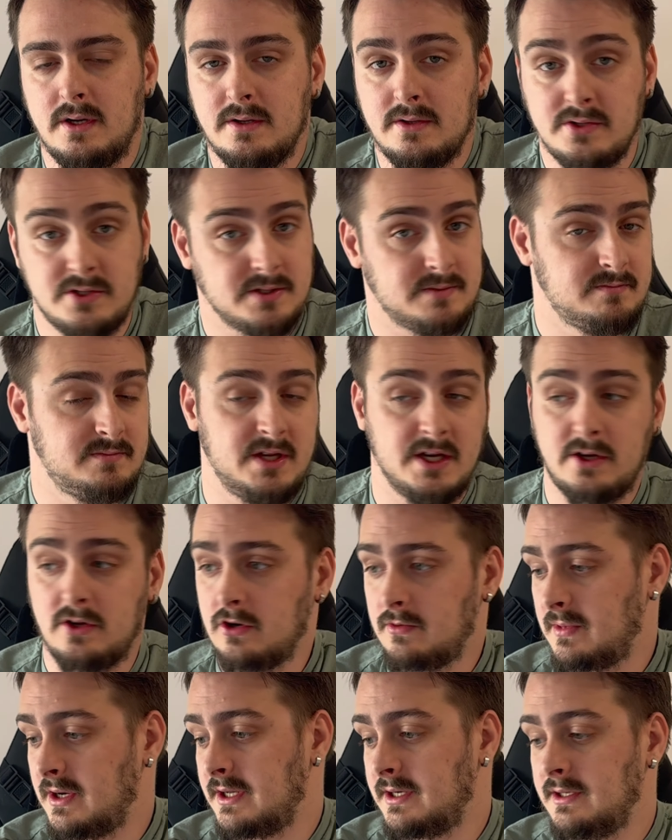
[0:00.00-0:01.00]
You just take
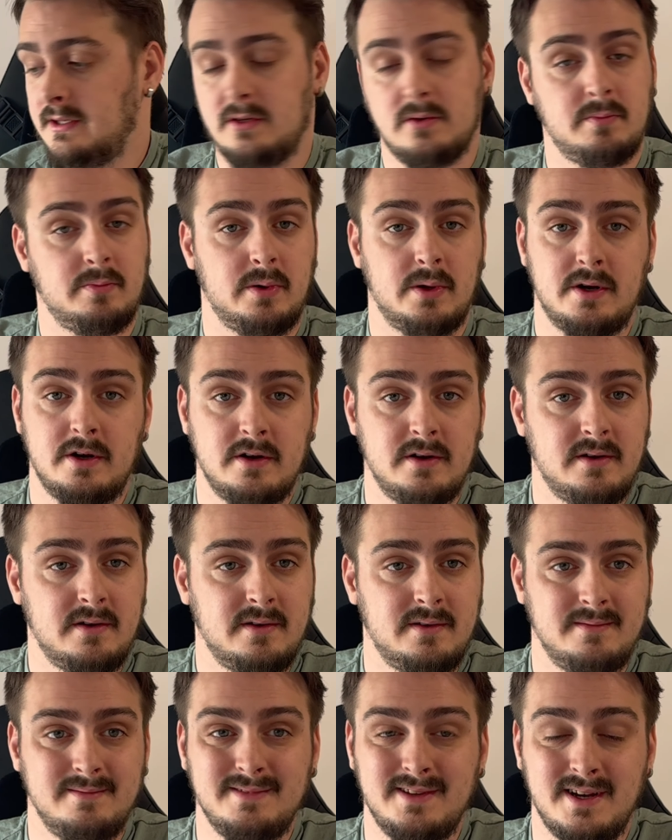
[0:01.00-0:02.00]
your money, you put it
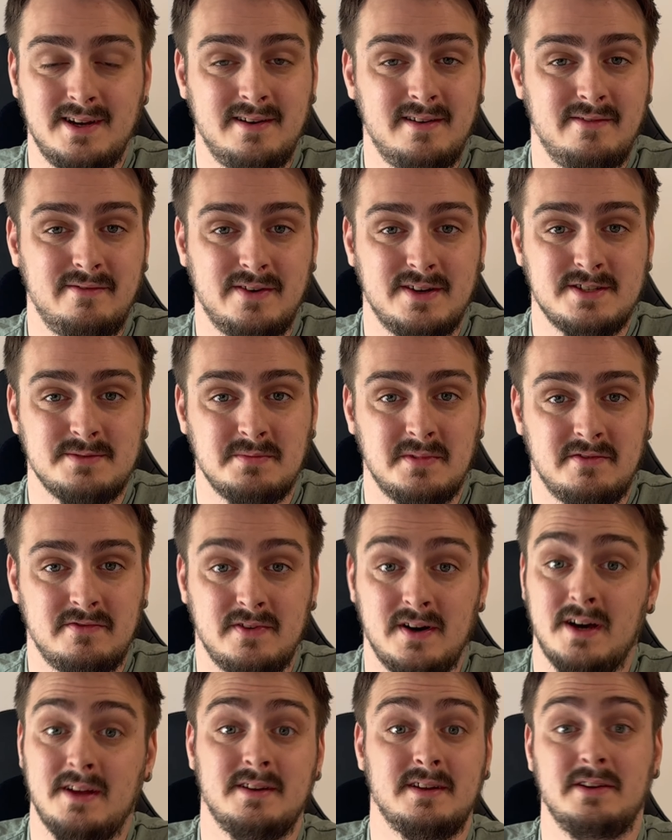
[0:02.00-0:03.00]
in an investment
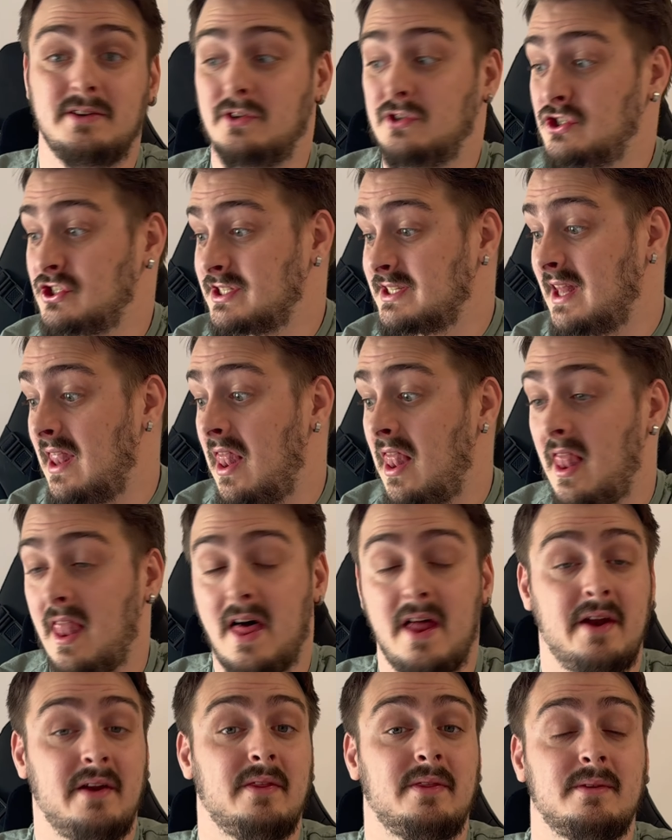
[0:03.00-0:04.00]
fund, and you just
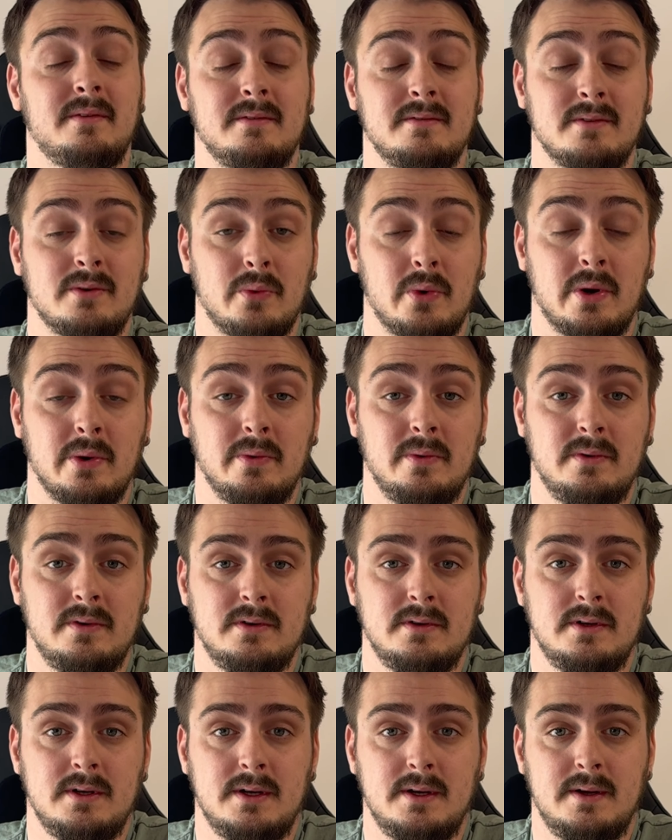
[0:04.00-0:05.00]
let it grow.
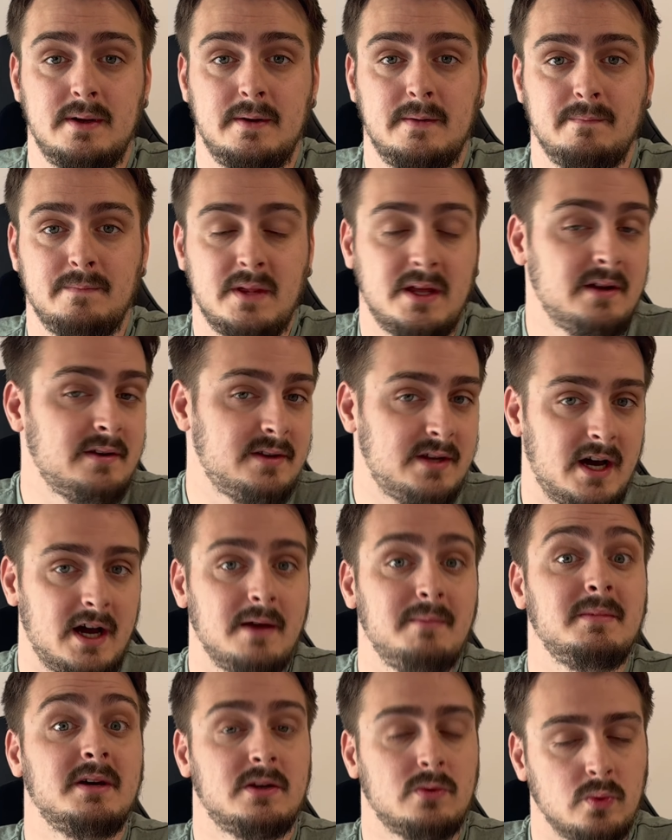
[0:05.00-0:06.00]
And in
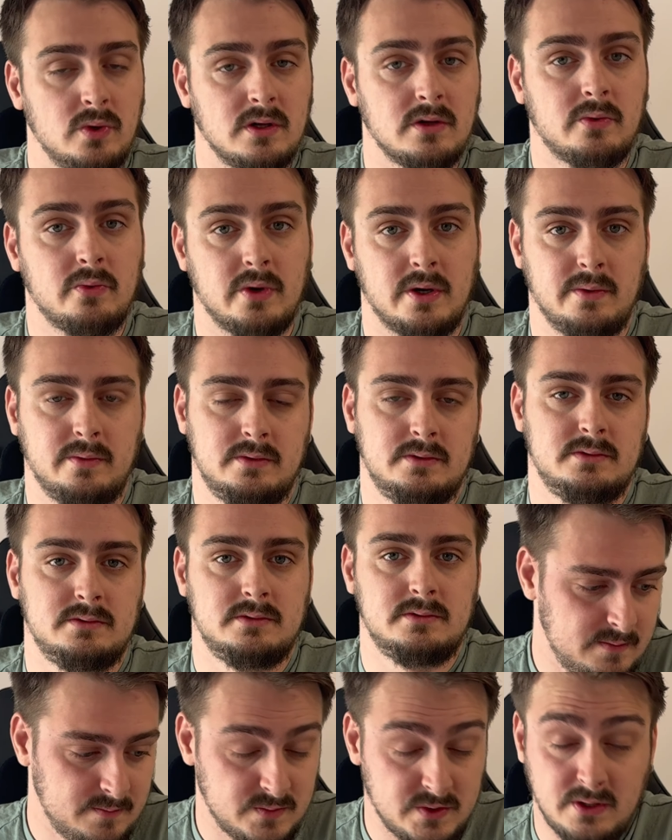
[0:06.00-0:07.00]
time, it will grow.
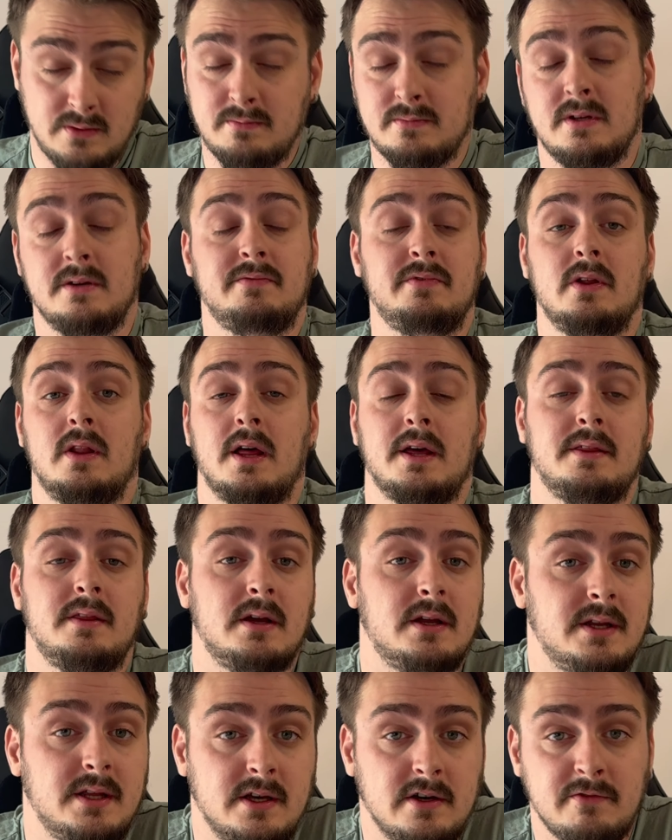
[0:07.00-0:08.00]
So if you like the
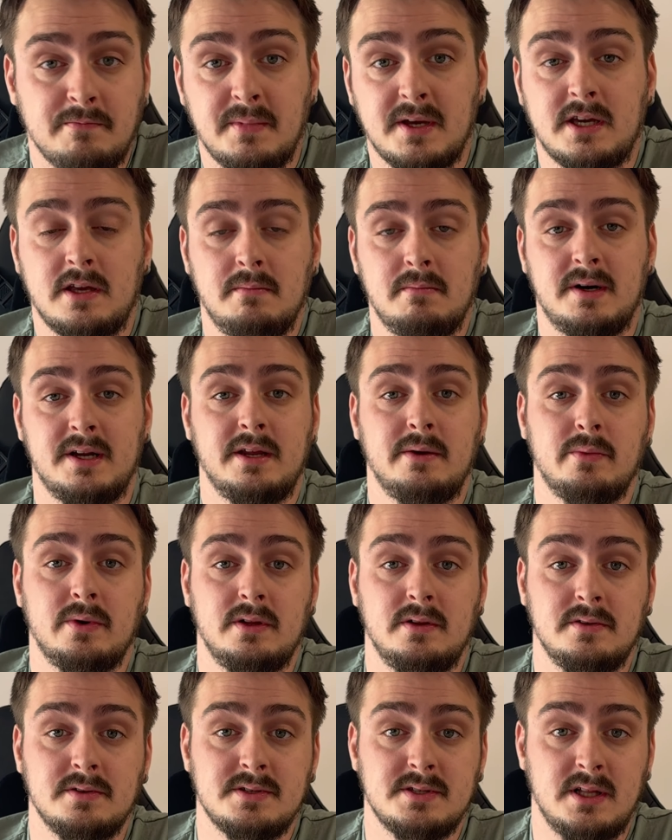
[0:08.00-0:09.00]
idea of making money
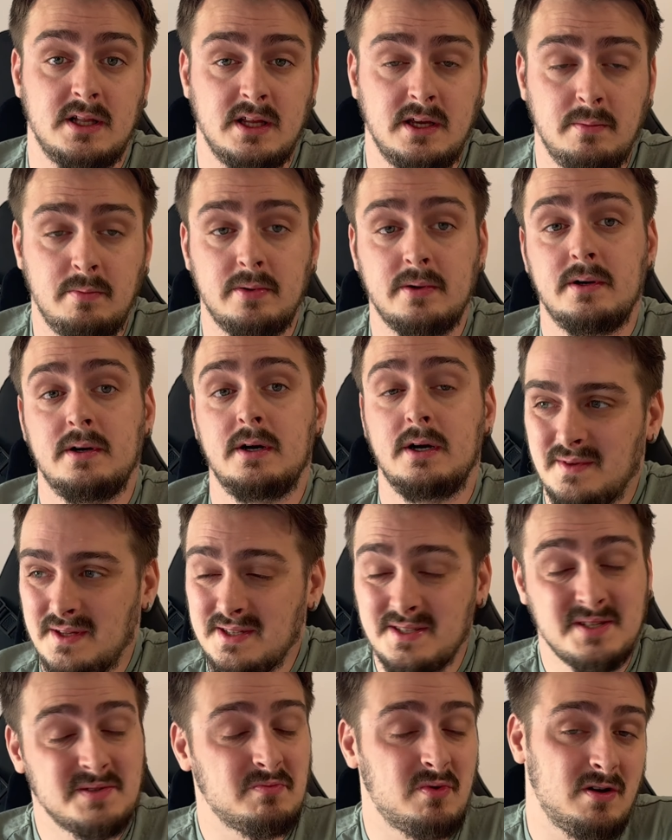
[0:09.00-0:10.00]
while you sleep,
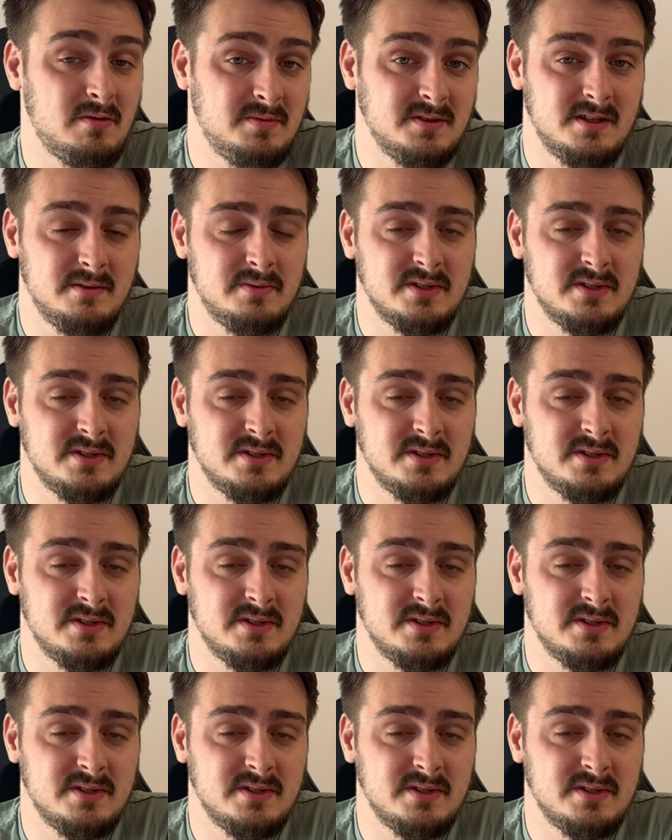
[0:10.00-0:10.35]
this is probably the